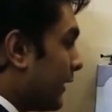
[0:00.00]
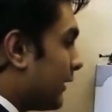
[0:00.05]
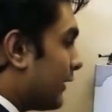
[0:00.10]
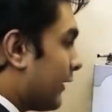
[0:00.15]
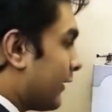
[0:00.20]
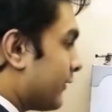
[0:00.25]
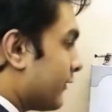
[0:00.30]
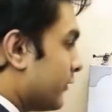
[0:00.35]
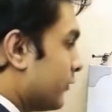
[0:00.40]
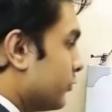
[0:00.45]

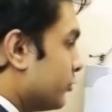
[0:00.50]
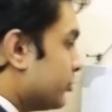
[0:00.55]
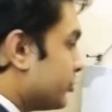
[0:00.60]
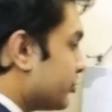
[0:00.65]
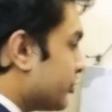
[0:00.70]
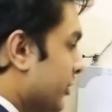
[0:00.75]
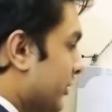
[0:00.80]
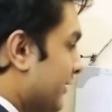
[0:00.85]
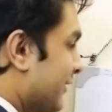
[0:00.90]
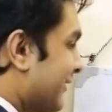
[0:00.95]

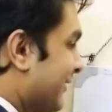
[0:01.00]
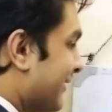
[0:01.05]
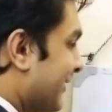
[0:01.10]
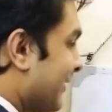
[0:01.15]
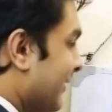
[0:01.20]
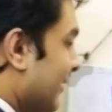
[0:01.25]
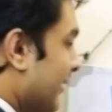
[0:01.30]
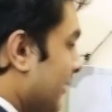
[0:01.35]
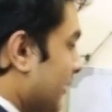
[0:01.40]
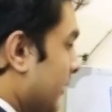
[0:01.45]

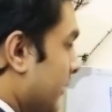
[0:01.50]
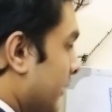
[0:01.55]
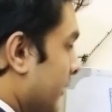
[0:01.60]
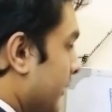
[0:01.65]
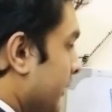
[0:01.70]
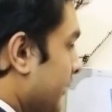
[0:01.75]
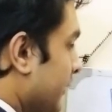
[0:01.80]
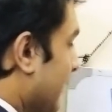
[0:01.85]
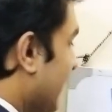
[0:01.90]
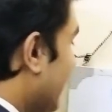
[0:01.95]
resolutions,
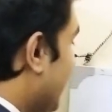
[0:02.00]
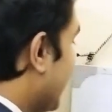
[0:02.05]
the